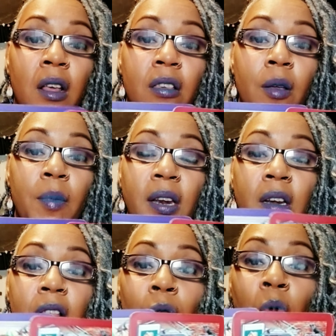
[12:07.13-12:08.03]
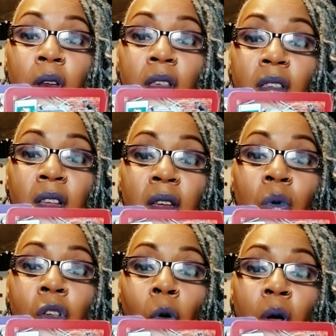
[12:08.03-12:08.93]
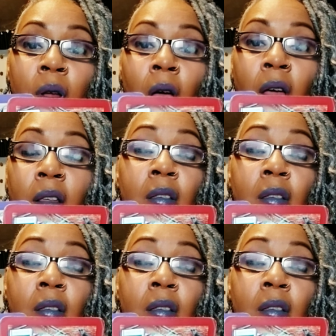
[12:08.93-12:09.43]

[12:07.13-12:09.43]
Somebody doesn't want to see what's going on.